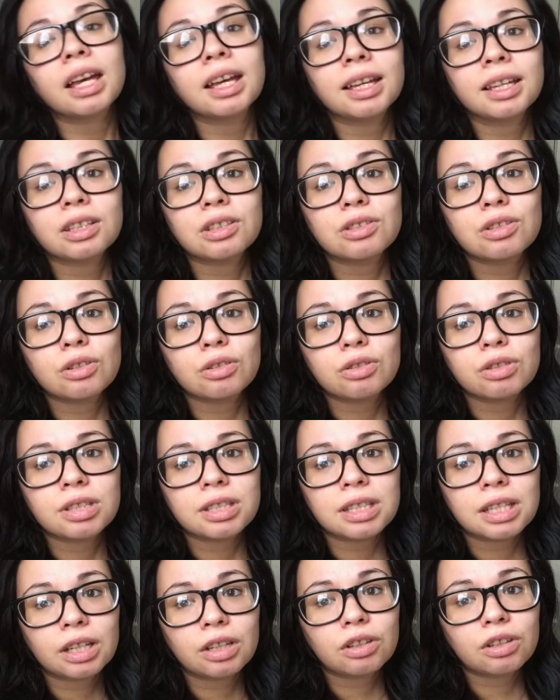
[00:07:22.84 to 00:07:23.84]
And so
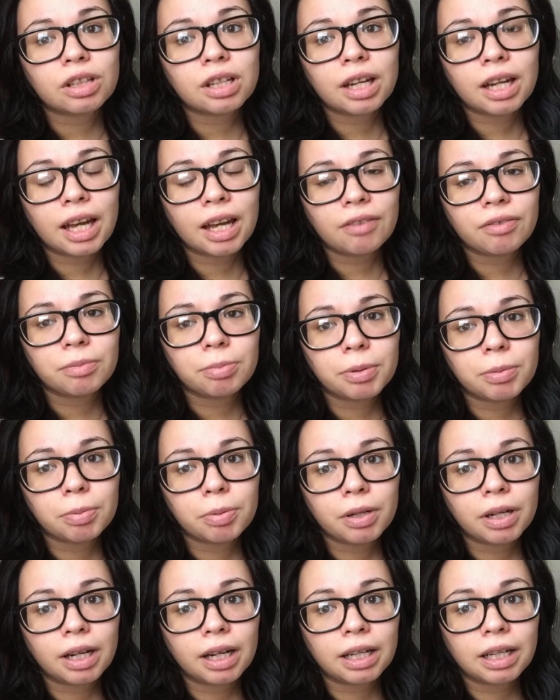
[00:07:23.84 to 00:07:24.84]
she's like, you're gonna have to be
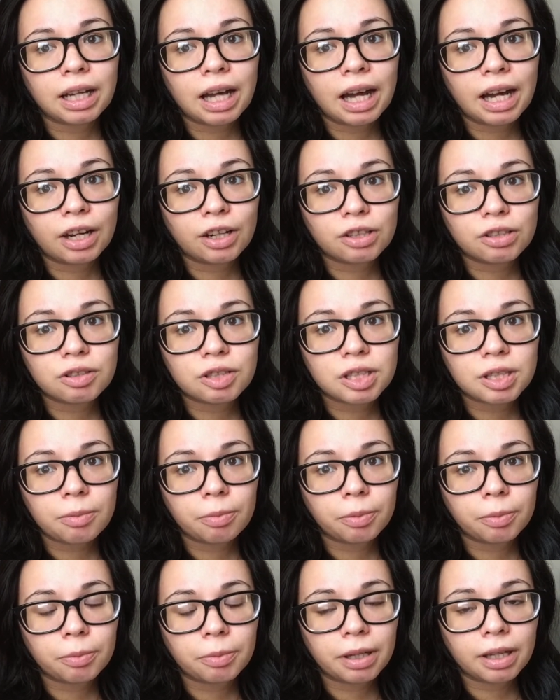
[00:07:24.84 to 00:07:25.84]
put on an iron
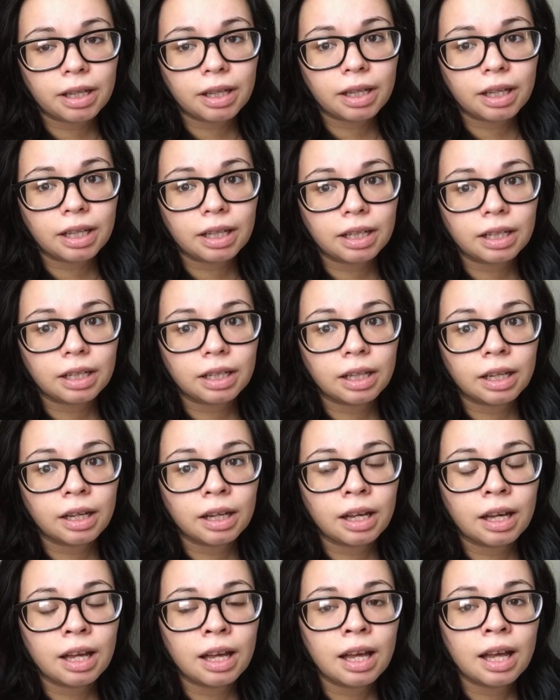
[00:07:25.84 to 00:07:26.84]
supplement. And I
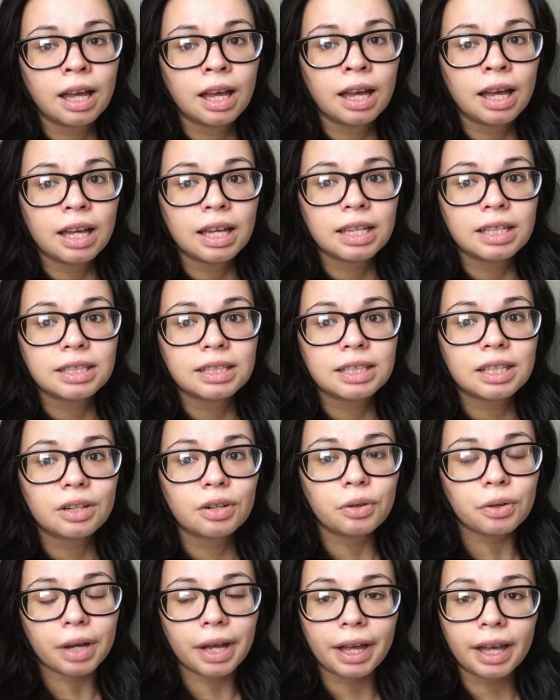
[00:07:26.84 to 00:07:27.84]
said
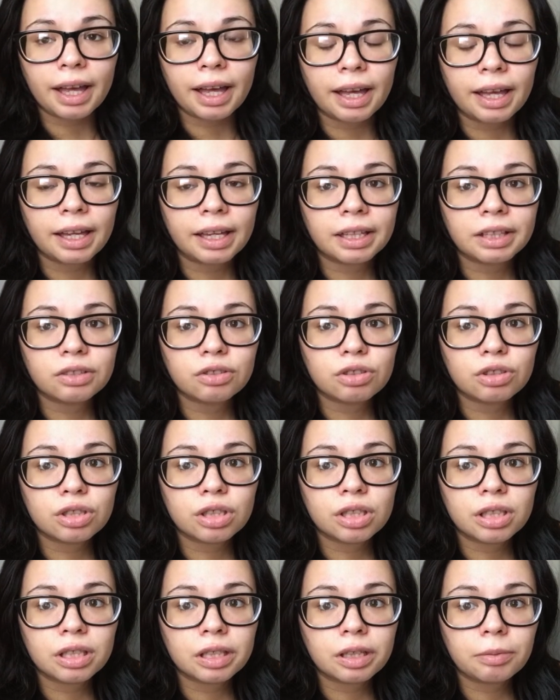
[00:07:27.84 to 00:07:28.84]
okay, and
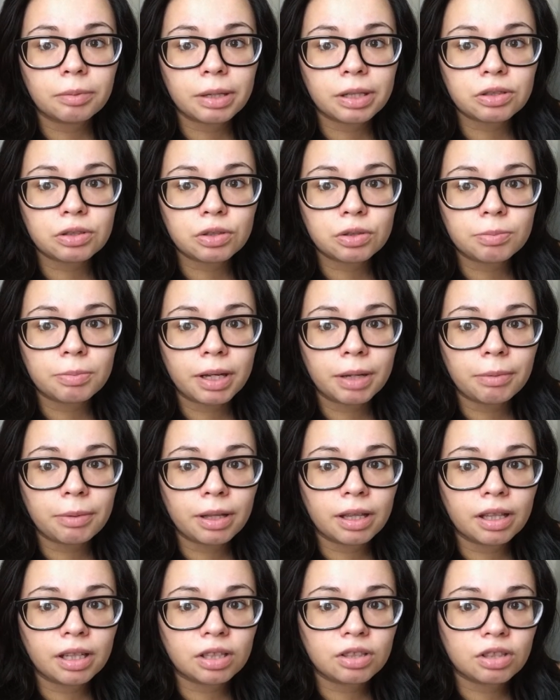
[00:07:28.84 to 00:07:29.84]
she measured my
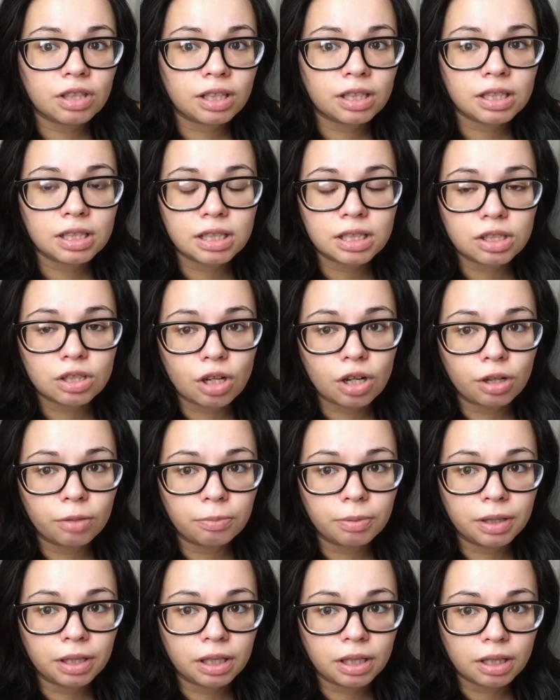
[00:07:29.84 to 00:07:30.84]
belly, checked his
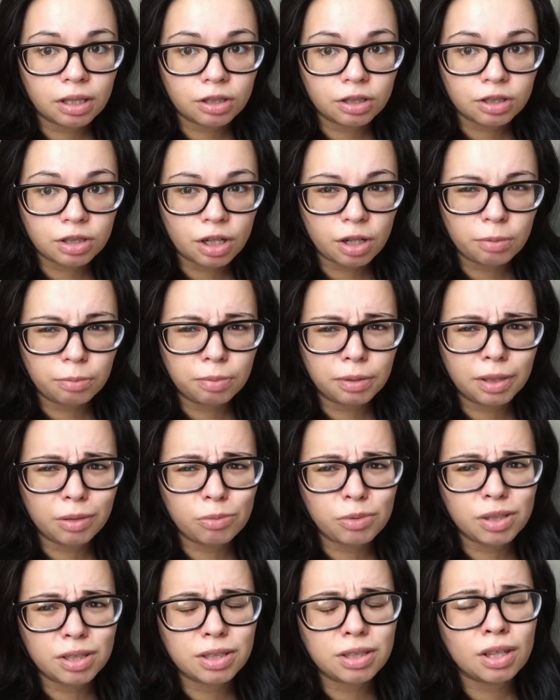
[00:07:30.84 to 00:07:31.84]
heartbeat. His heartbeat
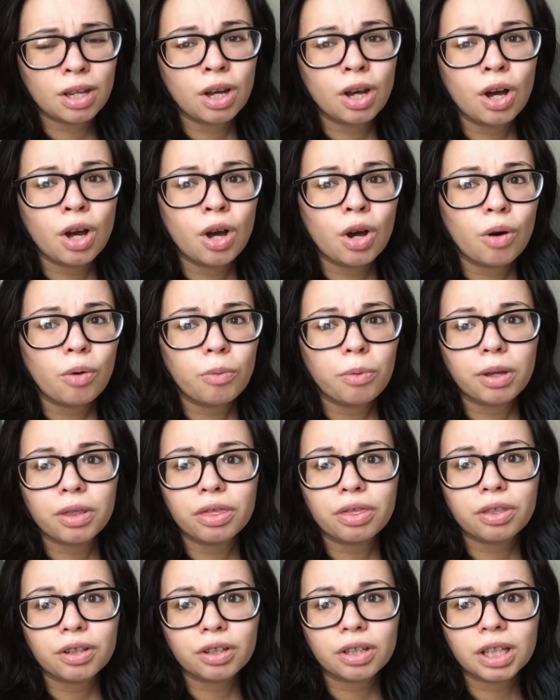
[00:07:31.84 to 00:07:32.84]
was
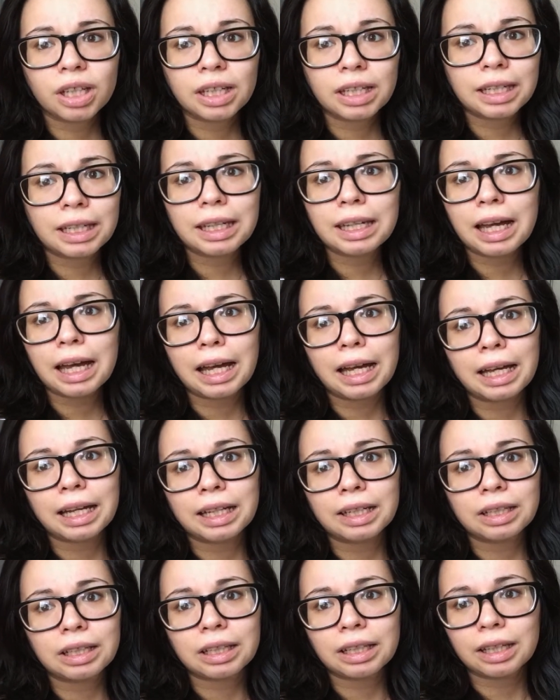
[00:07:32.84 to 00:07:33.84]

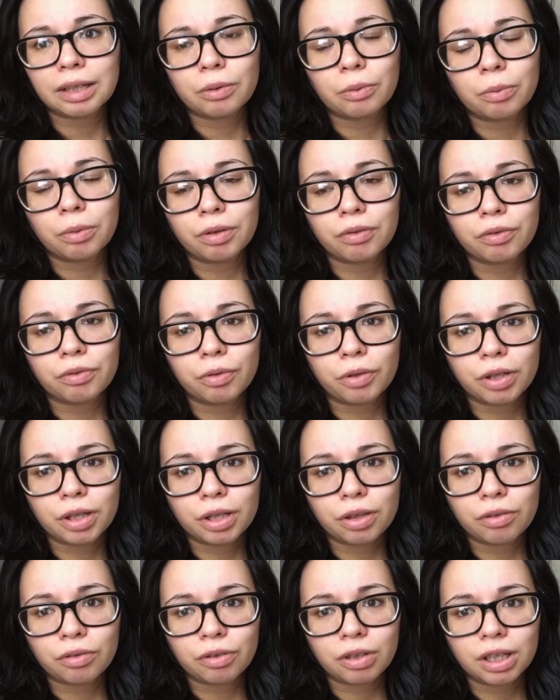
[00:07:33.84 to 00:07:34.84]
139 to like
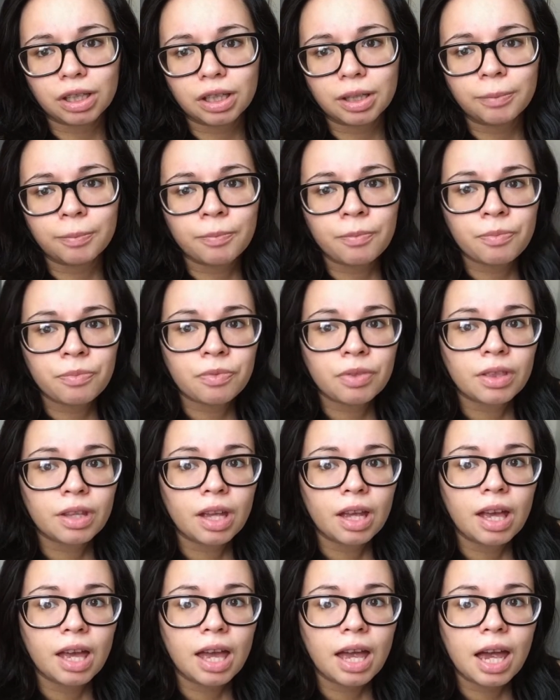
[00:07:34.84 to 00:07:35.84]
143,
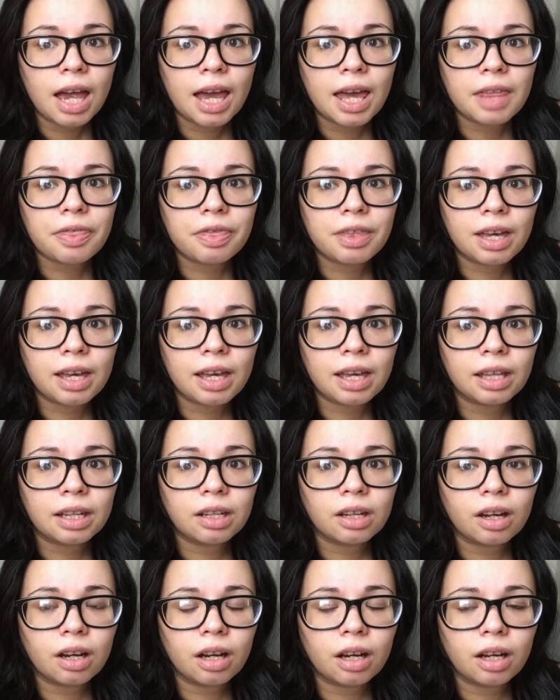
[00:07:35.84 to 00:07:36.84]
and
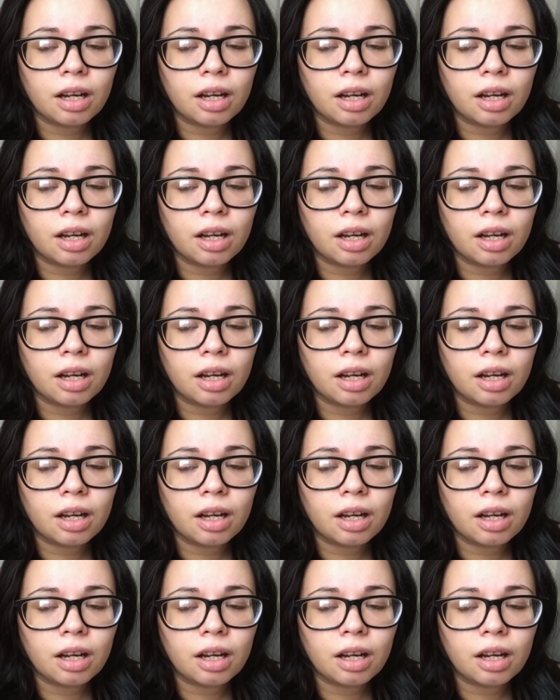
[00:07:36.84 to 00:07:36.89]
then